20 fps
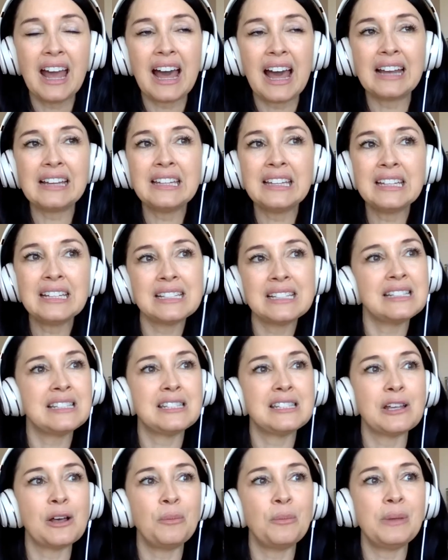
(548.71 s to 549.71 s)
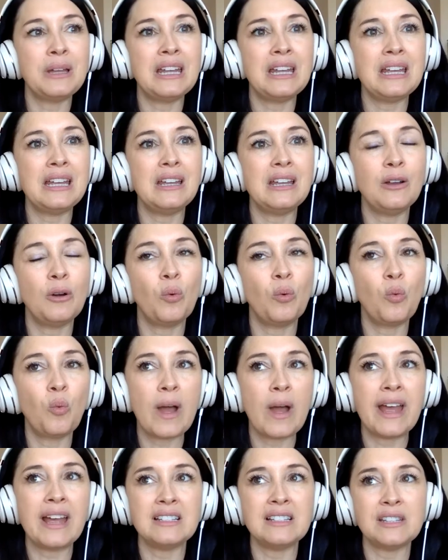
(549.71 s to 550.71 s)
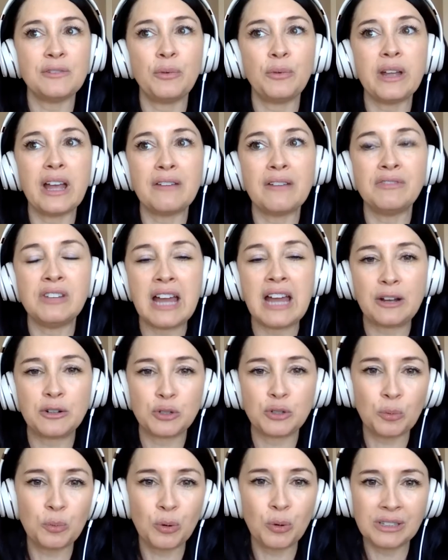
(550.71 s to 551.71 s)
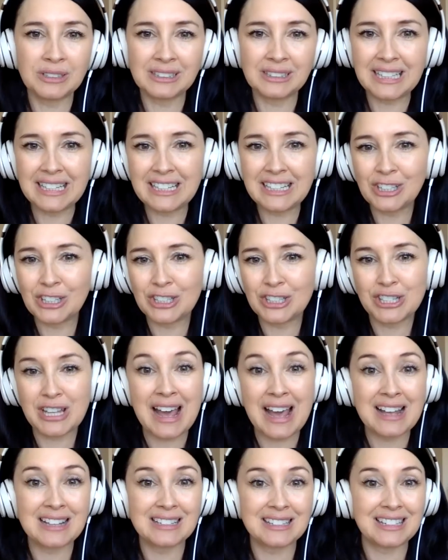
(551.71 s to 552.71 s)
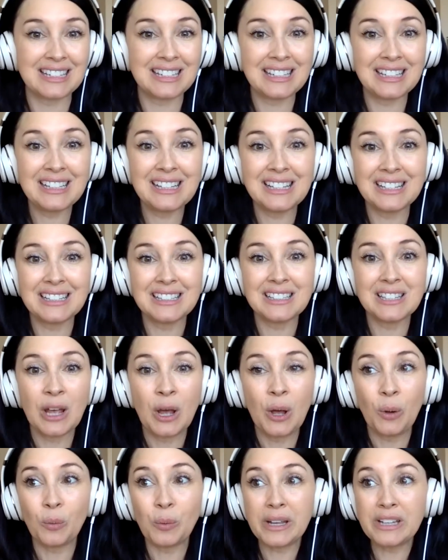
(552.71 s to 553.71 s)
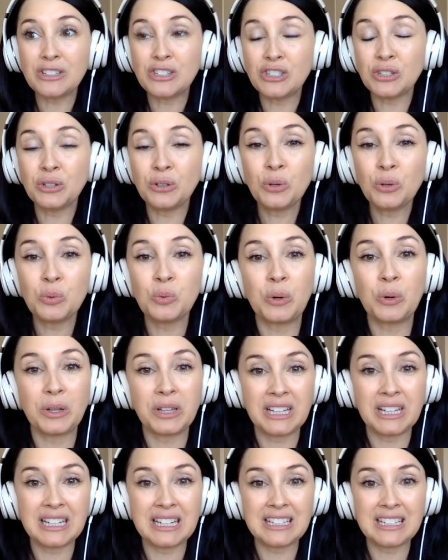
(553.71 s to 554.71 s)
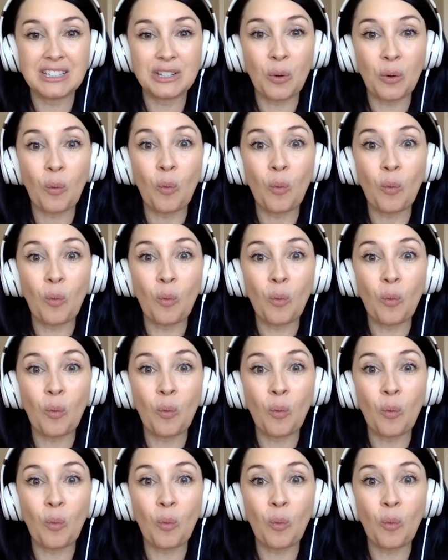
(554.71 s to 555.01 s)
I think in so many ways, if we have natural born leaders as kids, we do really need to